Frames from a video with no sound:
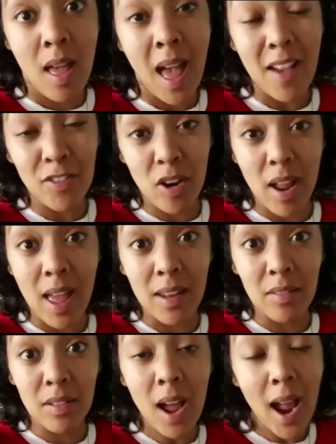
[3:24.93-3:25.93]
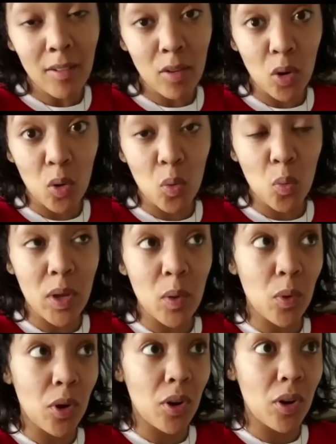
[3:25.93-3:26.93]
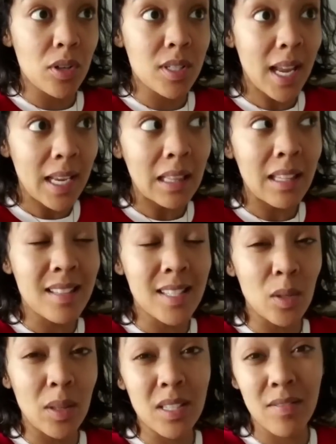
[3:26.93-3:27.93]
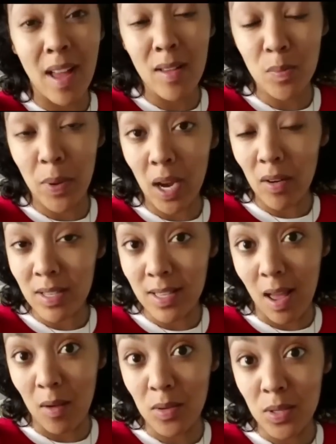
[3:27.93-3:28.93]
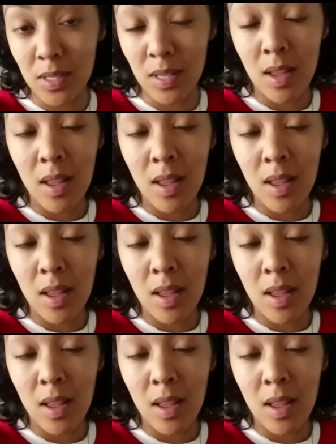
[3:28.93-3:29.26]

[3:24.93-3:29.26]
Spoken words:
after I had Cairo, we were technically still at Deval's parents' house